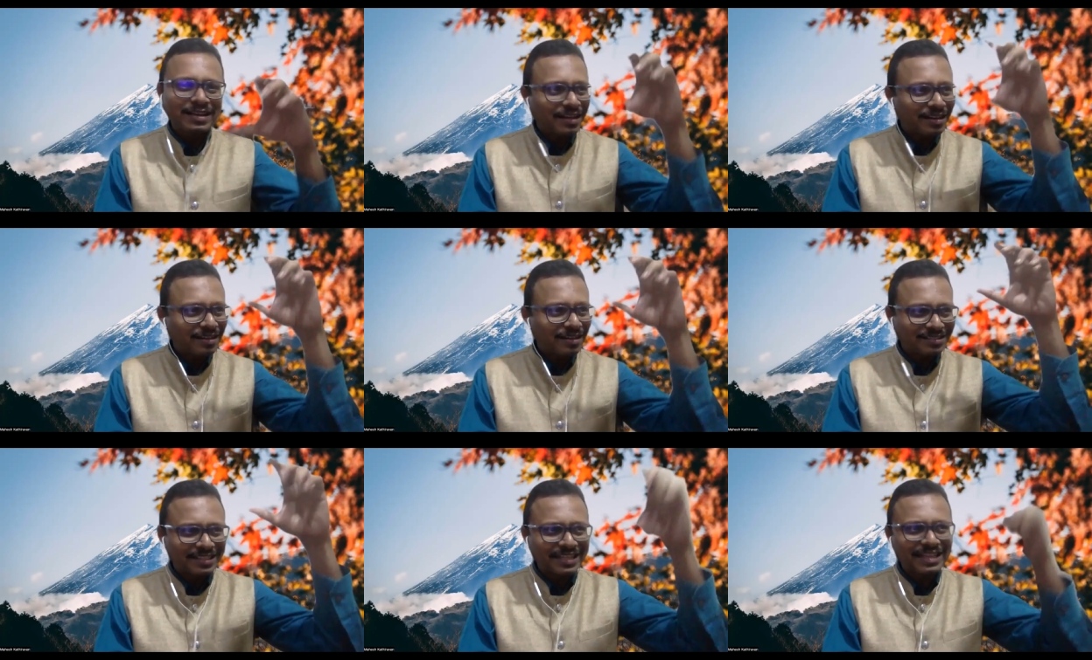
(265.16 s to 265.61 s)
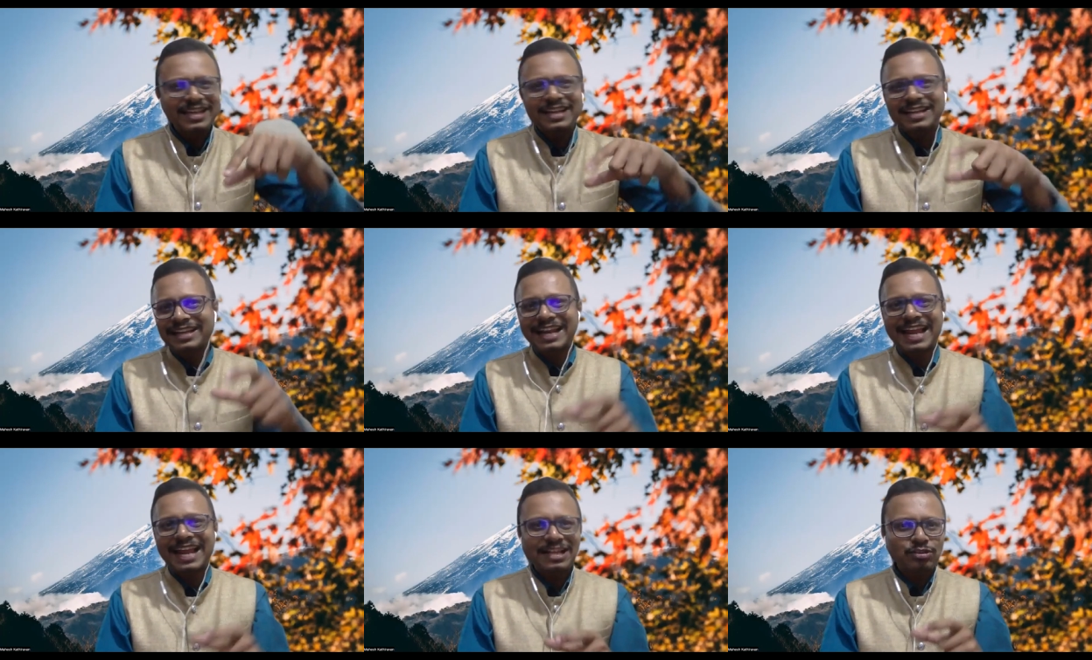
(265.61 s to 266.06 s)
a single
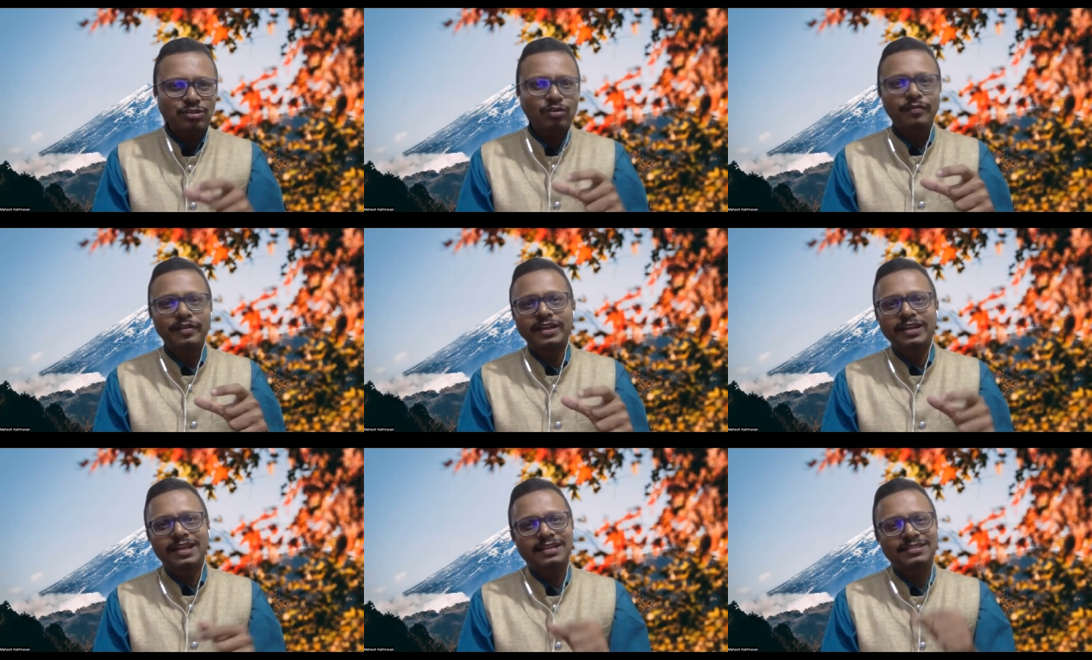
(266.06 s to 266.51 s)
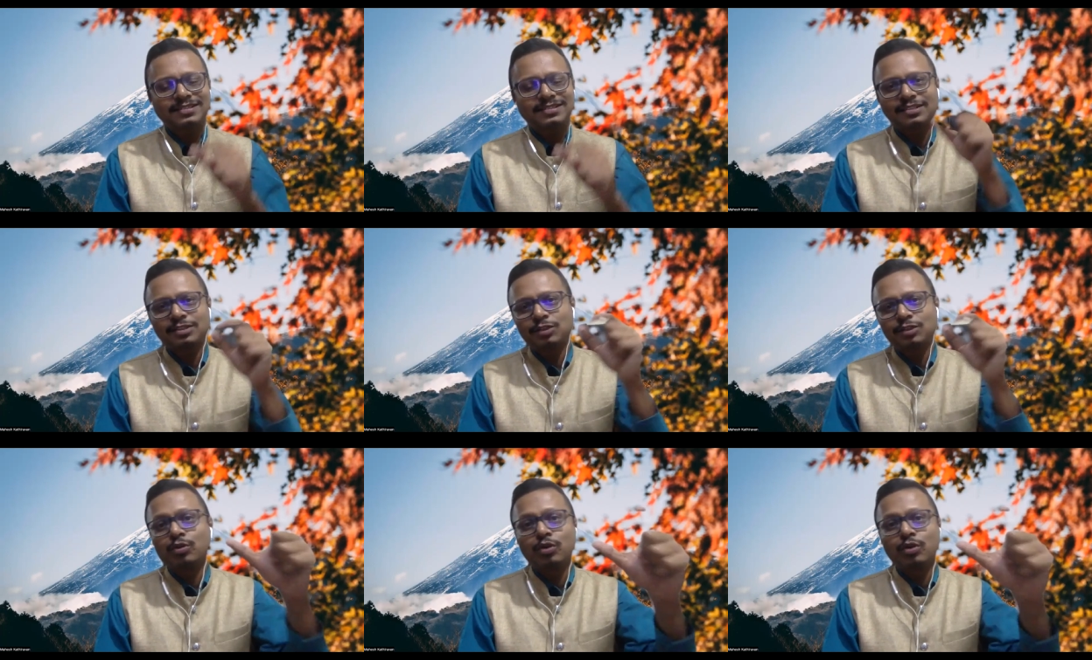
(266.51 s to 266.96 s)
glance of
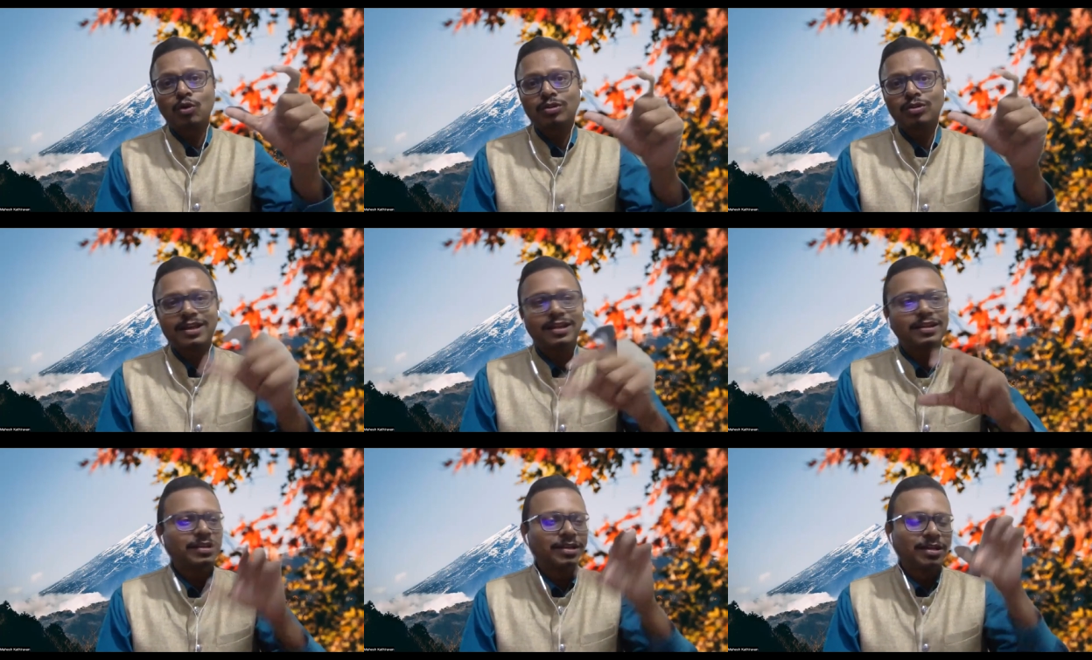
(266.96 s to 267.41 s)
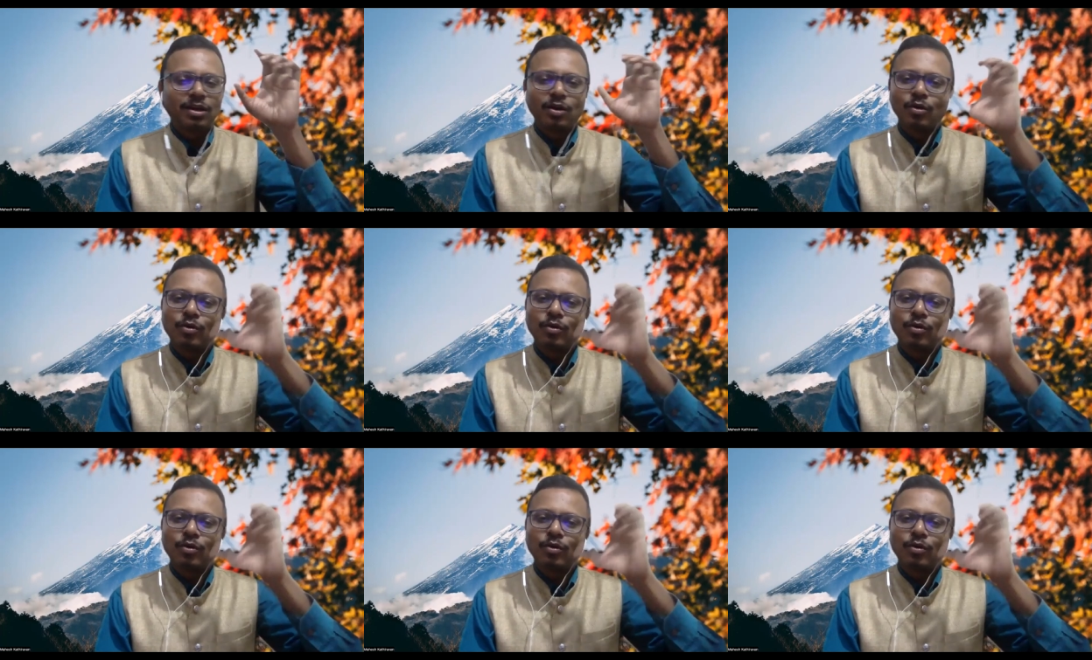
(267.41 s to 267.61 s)
indexes, you know that,